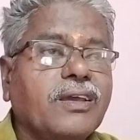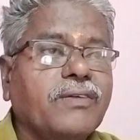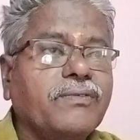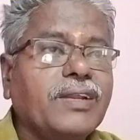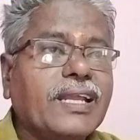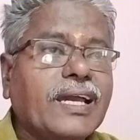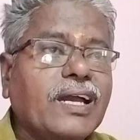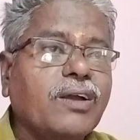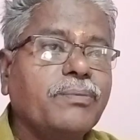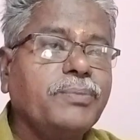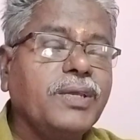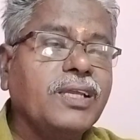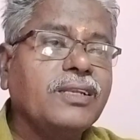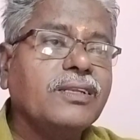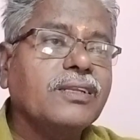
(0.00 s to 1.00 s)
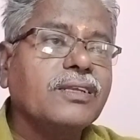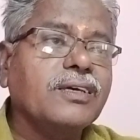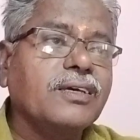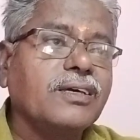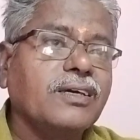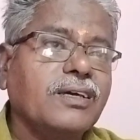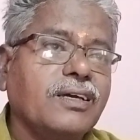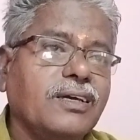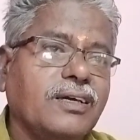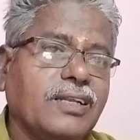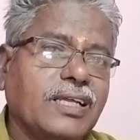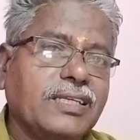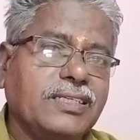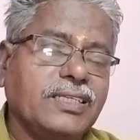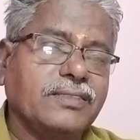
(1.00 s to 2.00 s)
Will have been
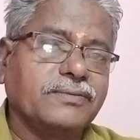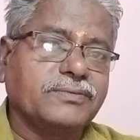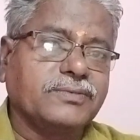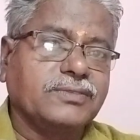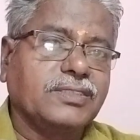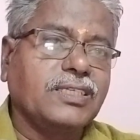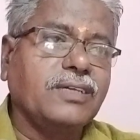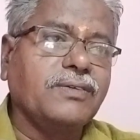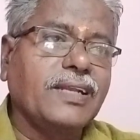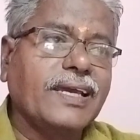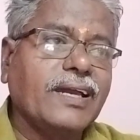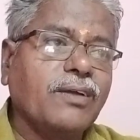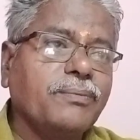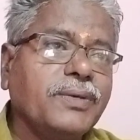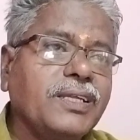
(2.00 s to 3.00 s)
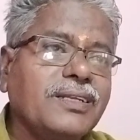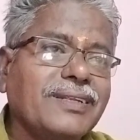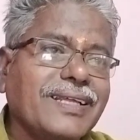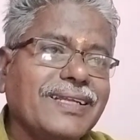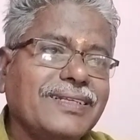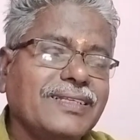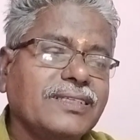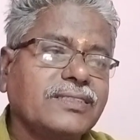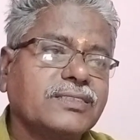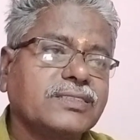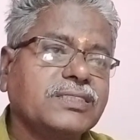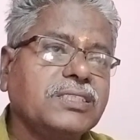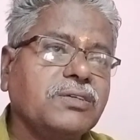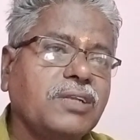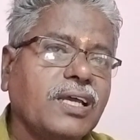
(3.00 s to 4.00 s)
writing. He will have been writing.
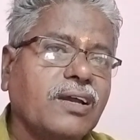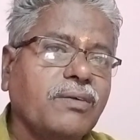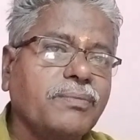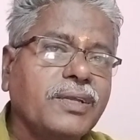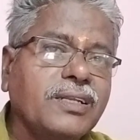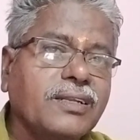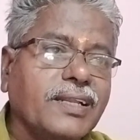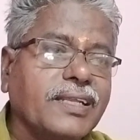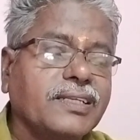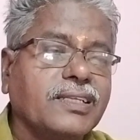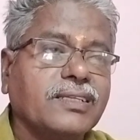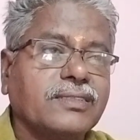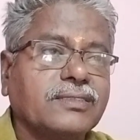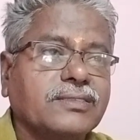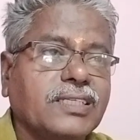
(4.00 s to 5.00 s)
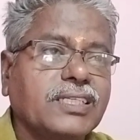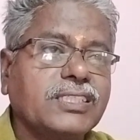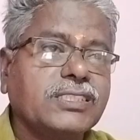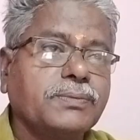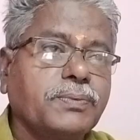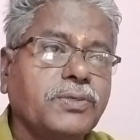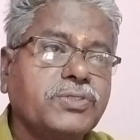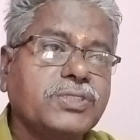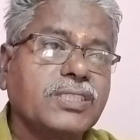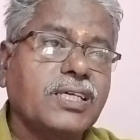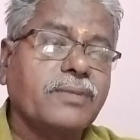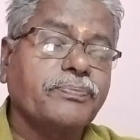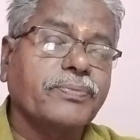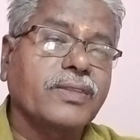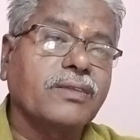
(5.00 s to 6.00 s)
She will have been writing. That is
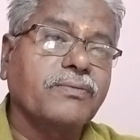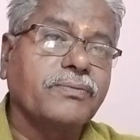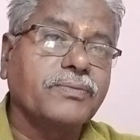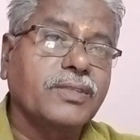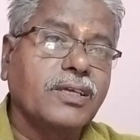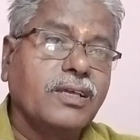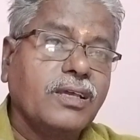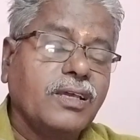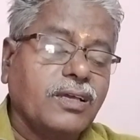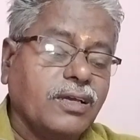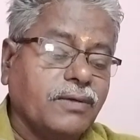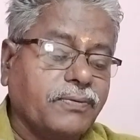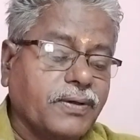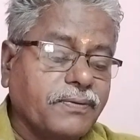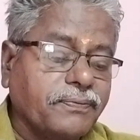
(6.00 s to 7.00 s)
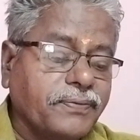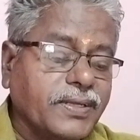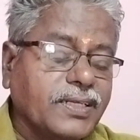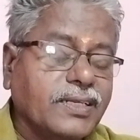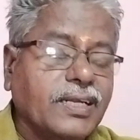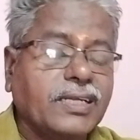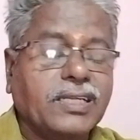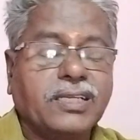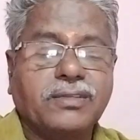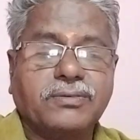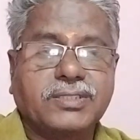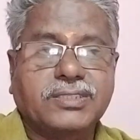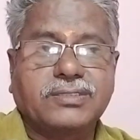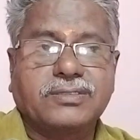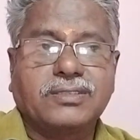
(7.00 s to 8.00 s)
future perfect
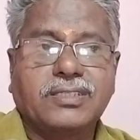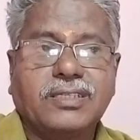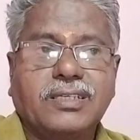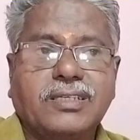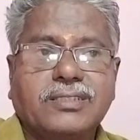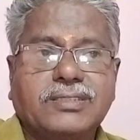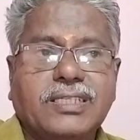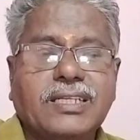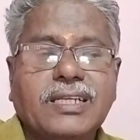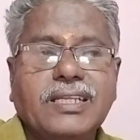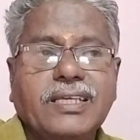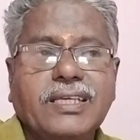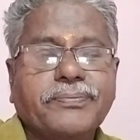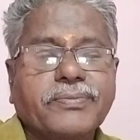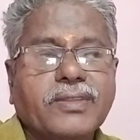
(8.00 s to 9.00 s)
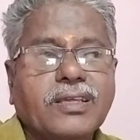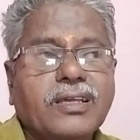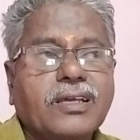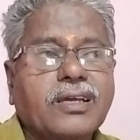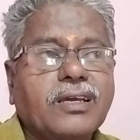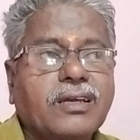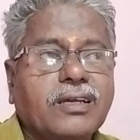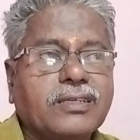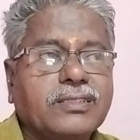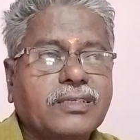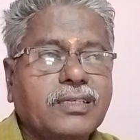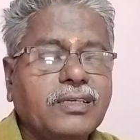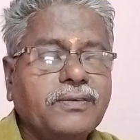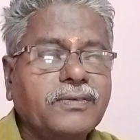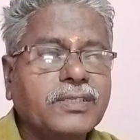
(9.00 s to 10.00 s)
continuous. Generally,
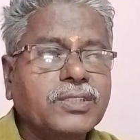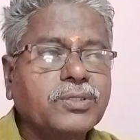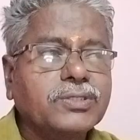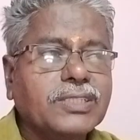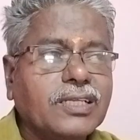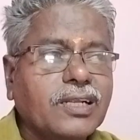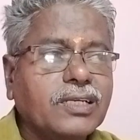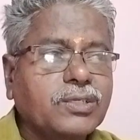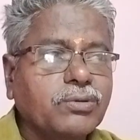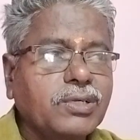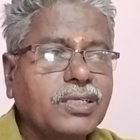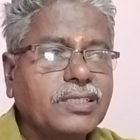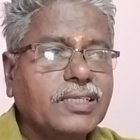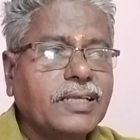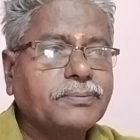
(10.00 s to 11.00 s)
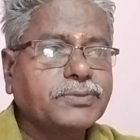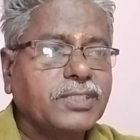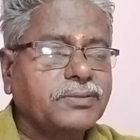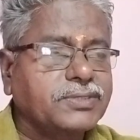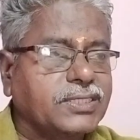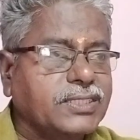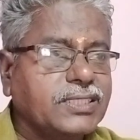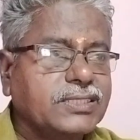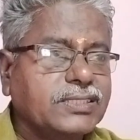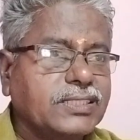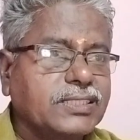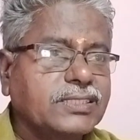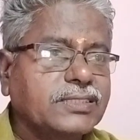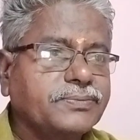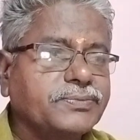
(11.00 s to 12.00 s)
even though there are 12 types of
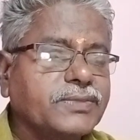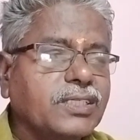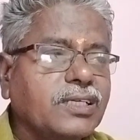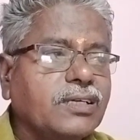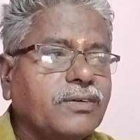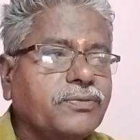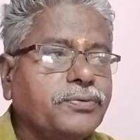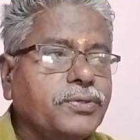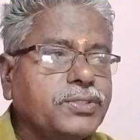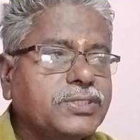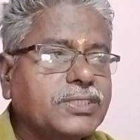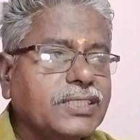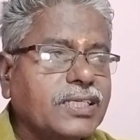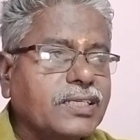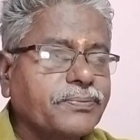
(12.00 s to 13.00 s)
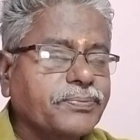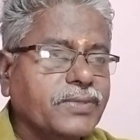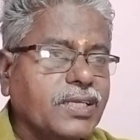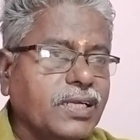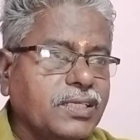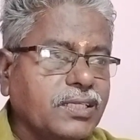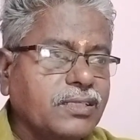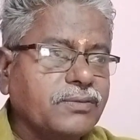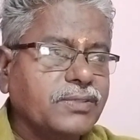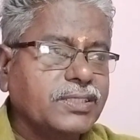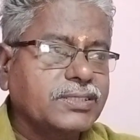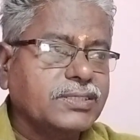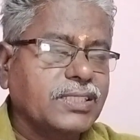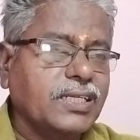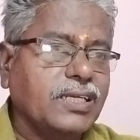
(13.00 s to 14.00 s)
sentences, future
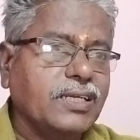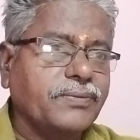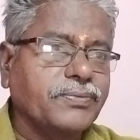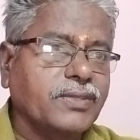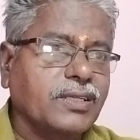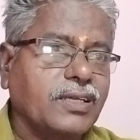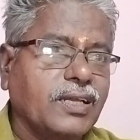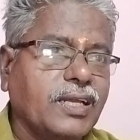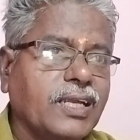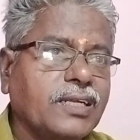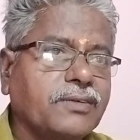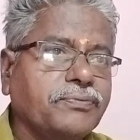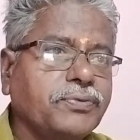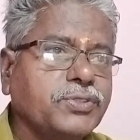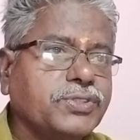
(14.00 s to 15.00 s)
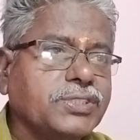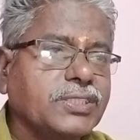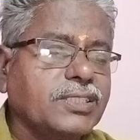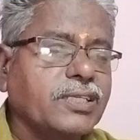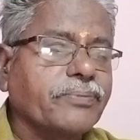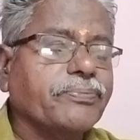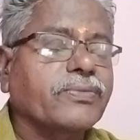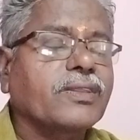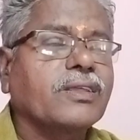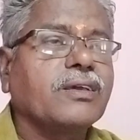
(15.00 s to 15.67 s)
continuous and future